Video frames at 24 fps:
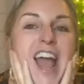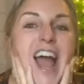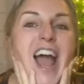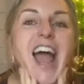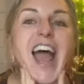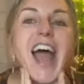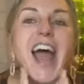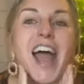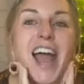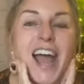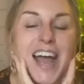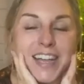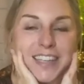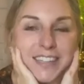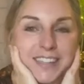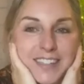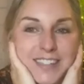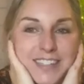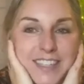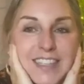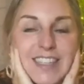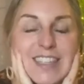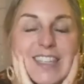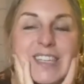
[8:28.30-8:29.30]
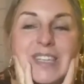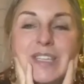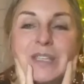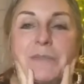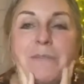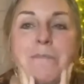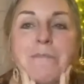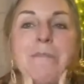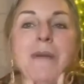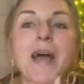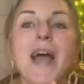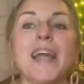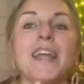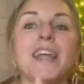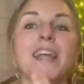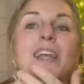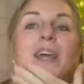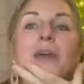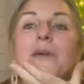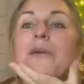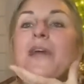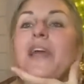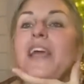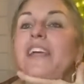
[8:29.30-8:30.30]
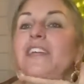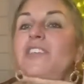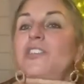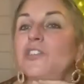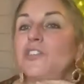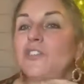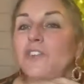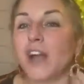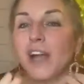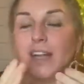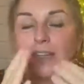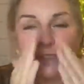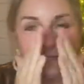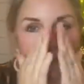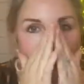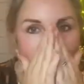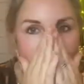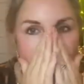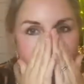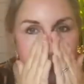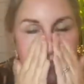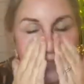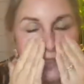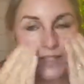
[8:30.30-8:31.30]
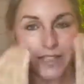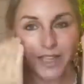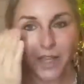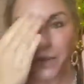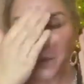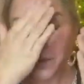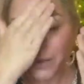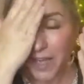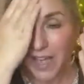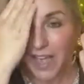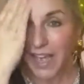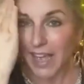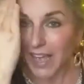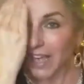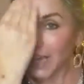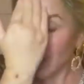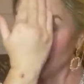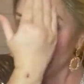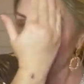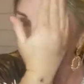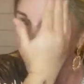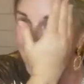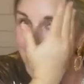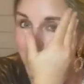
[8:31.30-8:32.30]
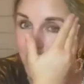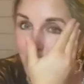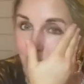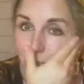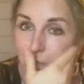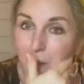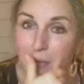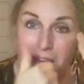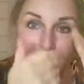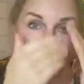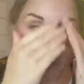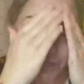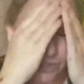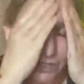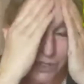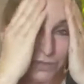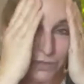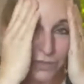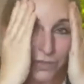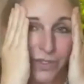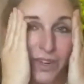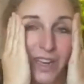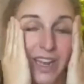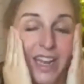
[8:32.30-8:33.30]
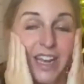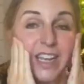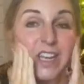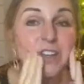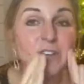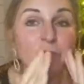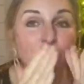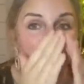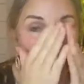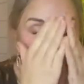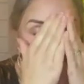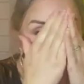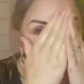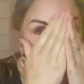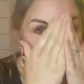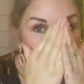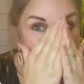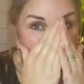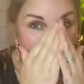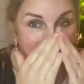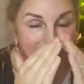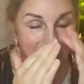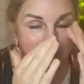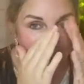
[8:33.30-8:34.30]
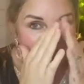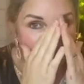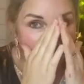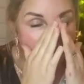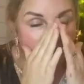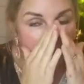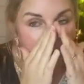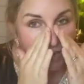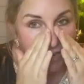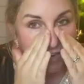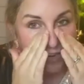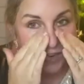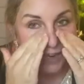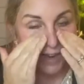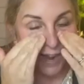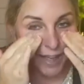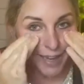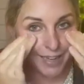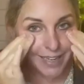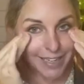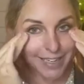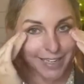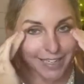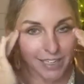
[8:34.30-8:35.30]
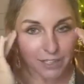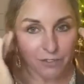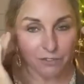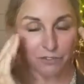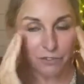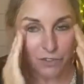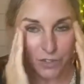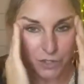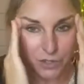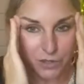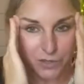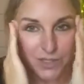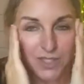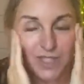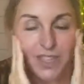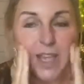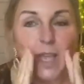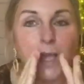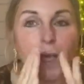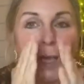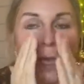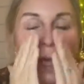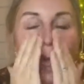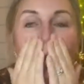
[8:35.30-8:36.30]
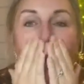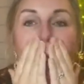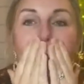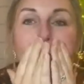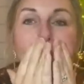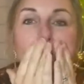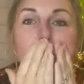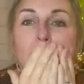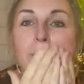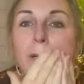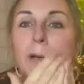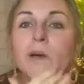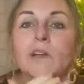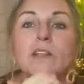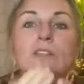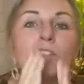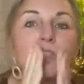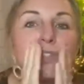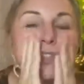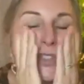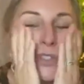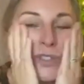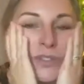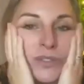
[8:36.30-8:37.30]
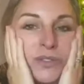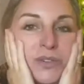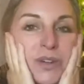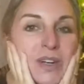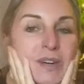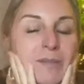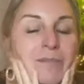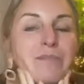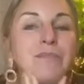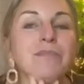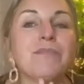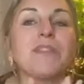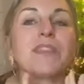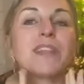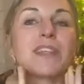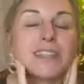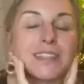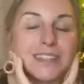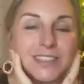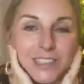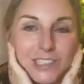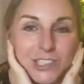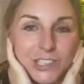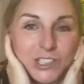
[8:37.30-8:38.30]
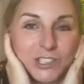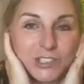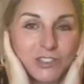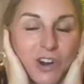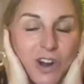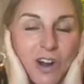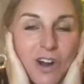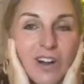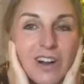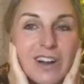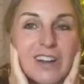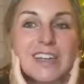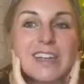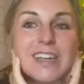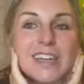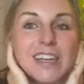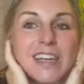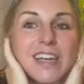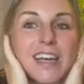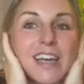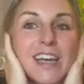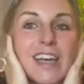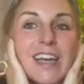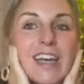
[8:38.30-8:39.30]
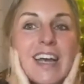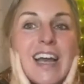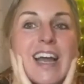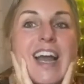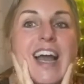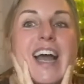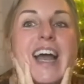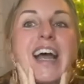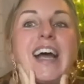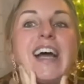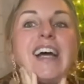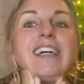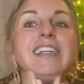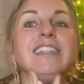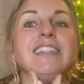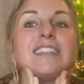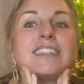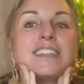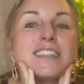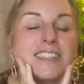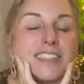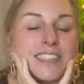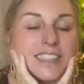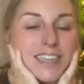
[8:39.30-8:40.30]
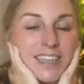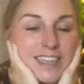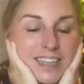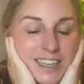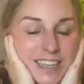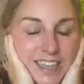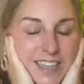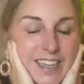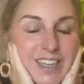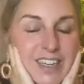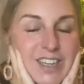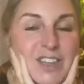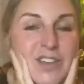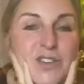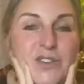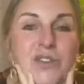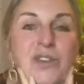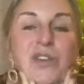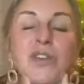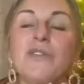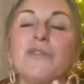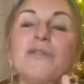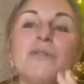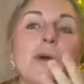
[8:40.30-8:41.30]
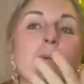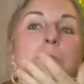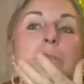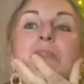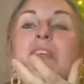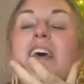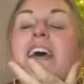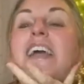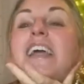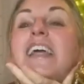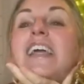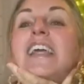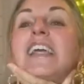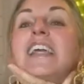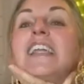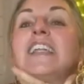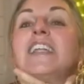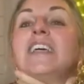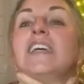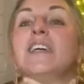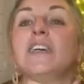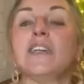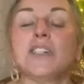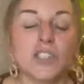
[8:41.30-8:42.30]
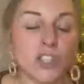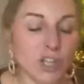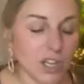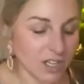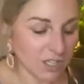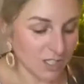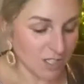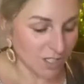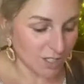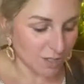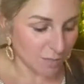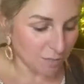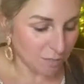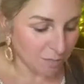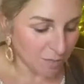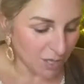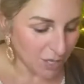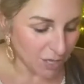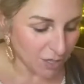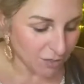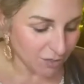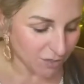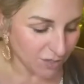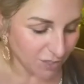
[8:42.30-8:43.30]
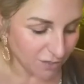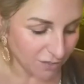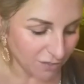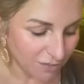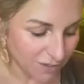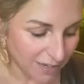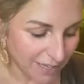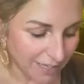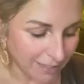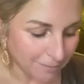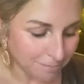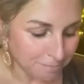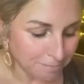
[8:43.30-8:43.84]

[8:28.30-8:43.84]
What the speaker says: and there's mango extract in it, so it smells really fresh, lightly fruity, it's not too strong, and you can rub that in just beautifully.